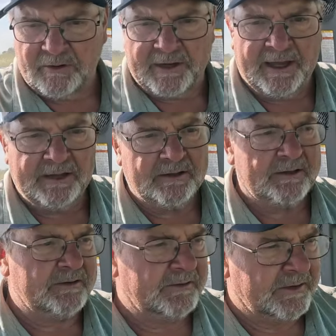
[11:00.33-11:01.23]
Okay?
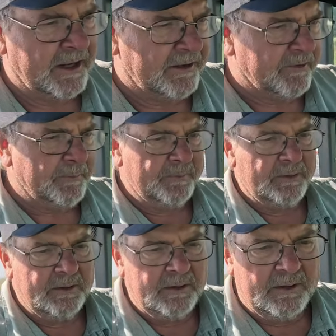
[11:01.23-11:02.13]
None of them.
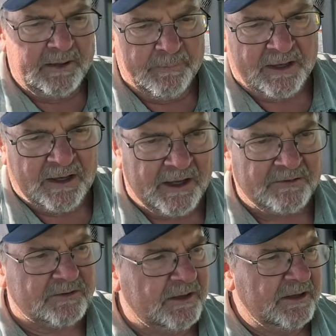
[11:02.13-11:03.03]

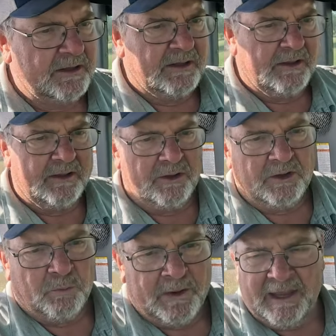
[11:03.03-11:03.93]
Because
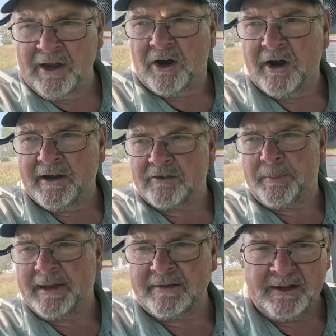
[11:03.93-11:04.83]
we are
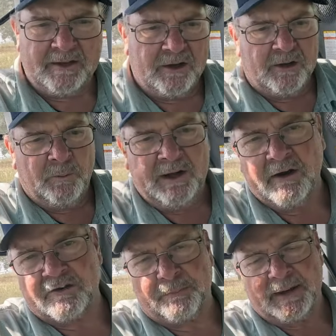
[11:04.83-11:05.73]
expecting we
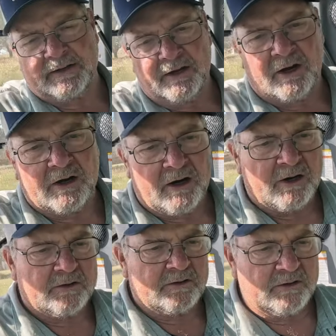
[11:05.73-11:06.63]
are expecting our,
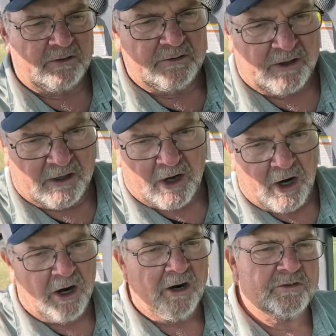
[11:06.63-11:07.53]
our, our
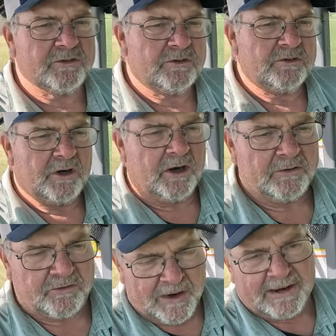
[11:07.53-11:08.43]
cars,
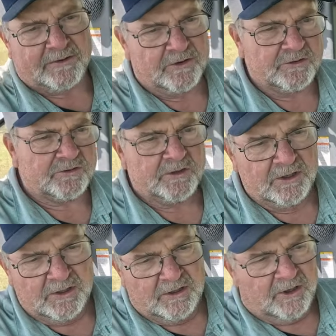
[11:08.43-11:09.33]
our tractors,
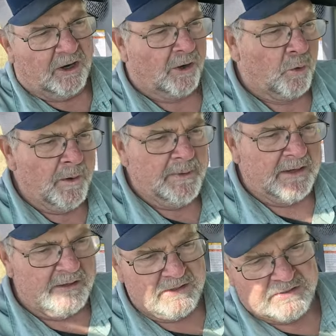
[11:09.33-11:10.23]
our
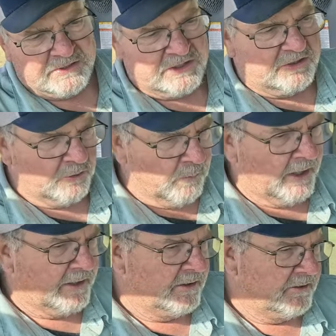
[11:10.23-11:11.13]
equipment to, to
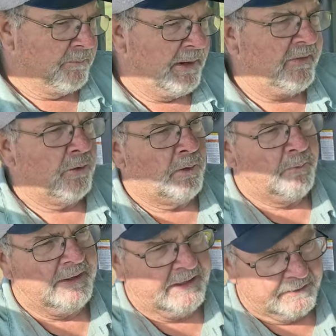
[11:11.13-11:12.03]
run, to be there when
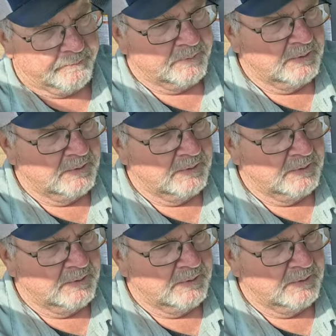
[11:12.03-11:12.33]
we need them.